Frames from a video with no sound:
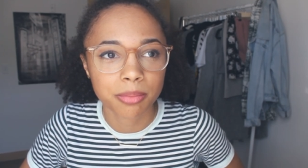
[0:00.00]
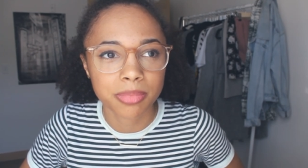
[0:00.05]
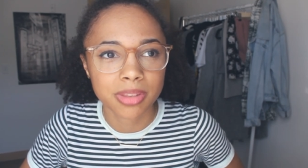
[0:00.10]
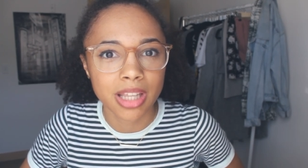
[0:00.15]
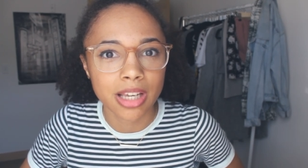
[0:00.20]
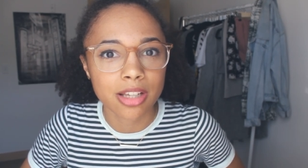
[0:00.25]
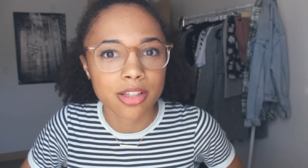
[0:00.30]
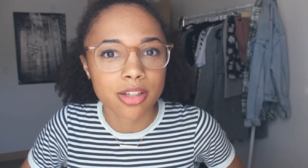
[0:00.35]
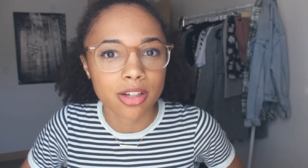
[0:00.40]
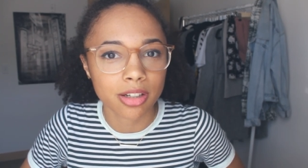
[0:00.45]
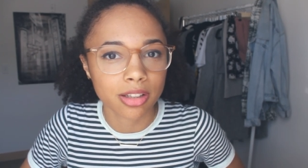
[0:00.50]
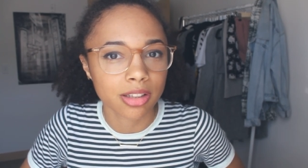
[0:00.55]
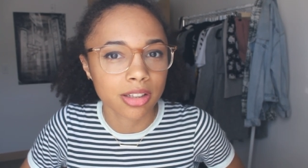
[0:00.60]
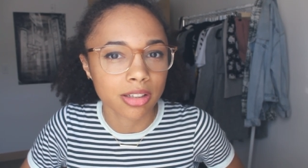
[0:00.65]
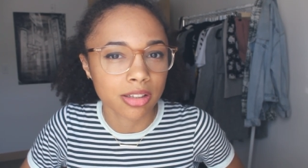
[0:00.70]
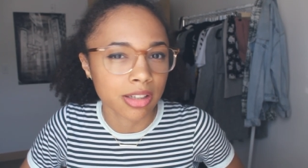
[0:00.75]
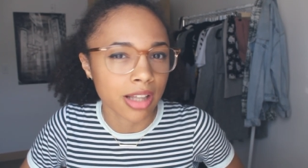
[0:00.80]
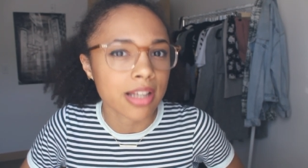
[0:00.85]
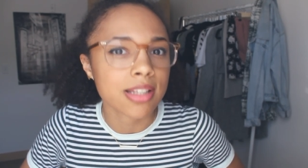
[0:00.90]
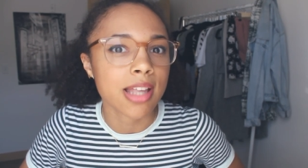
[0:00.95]
Things are a
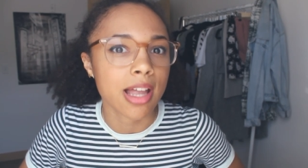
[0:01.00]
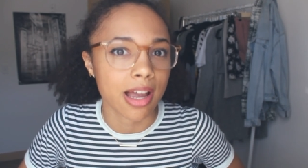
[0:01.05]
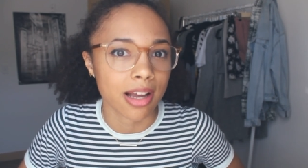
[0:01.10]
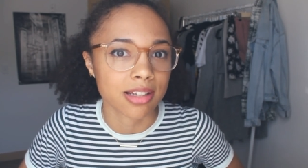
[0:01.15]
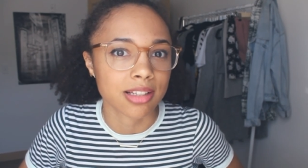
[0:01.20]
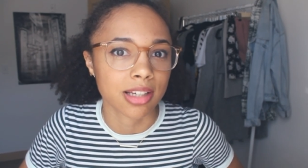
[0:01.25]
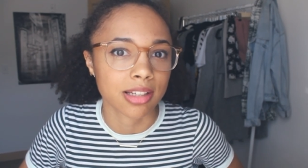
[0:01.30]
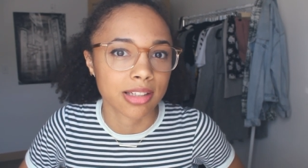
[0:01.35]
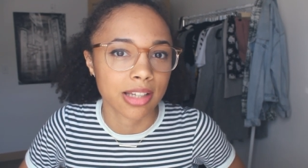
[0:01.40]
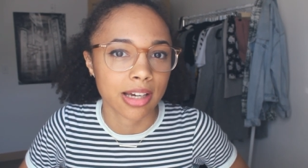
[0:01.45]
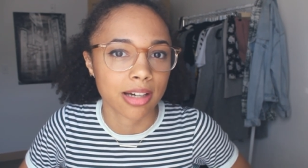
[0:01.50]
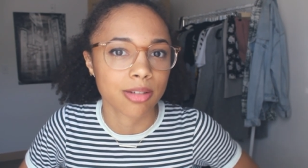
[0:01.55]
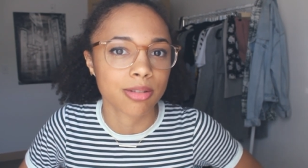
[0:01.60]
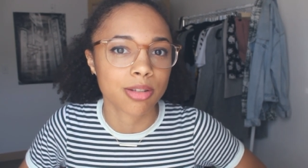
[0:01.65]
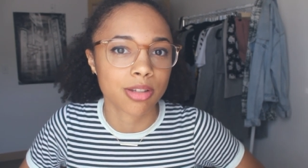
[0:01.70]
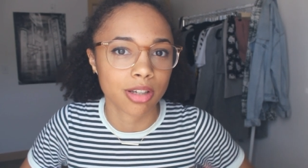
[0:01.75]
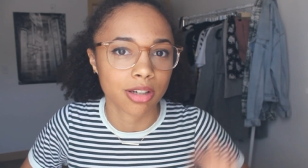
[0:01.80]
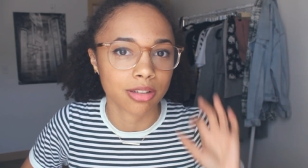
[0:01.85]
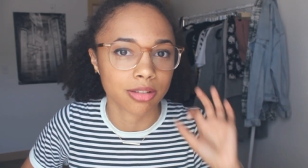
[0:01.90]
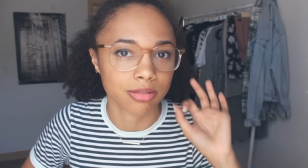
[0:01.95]
little less hectic now,
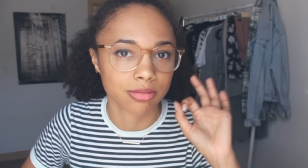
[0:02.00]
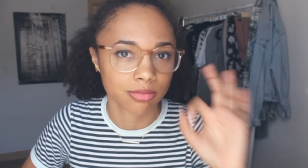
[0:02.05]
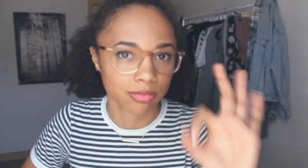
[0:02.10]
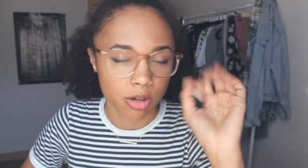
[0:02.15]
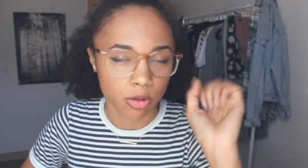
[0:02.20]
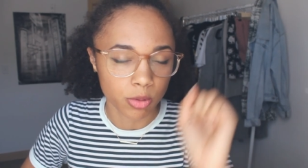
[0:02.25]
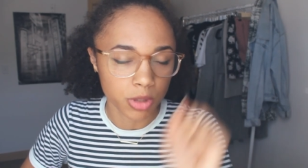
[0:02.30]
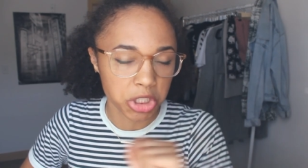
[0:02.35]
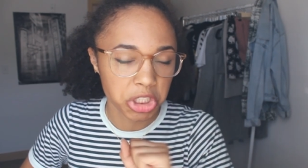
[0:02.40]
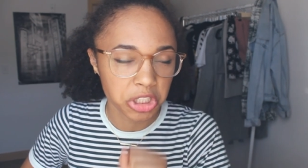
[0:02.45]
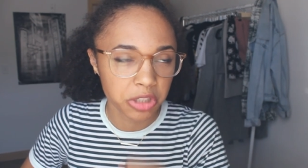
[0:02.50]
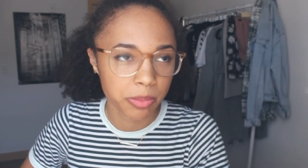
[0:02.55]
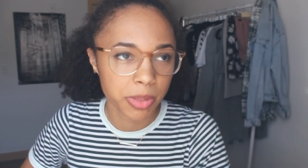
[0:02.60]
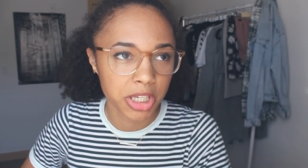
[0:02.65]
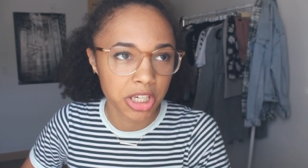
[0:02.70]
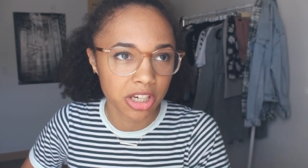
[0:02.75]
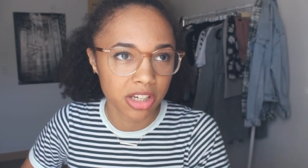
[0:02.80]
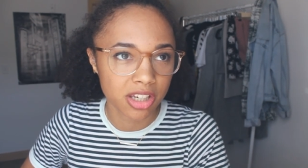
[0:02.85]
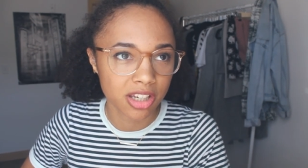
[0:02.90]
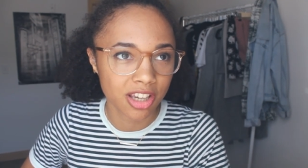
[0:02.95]
so we should be
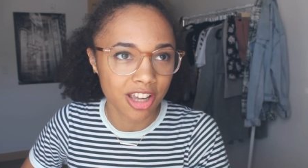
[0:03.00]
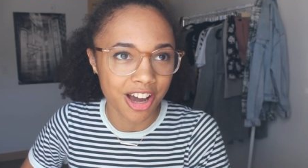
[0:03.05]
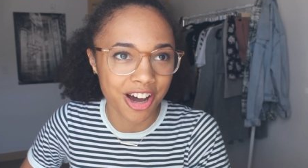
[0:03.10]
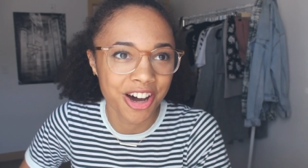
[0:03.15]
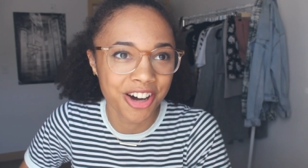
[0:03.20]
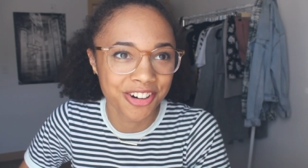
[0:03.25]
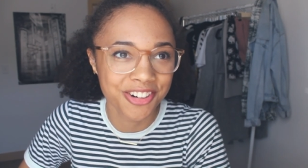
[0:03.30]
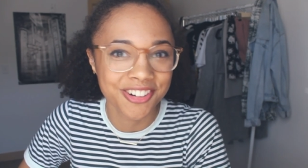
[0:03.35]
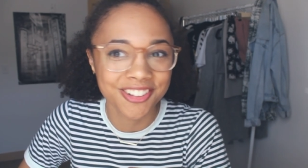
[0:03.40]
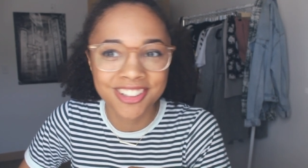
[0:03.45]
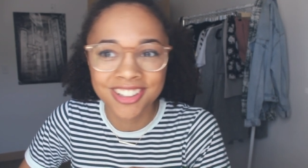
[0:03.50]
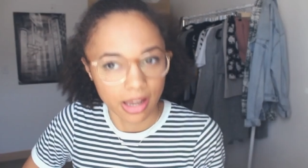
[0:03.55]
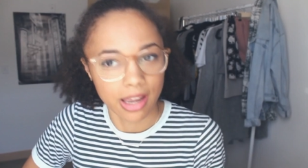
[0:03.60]
good to go.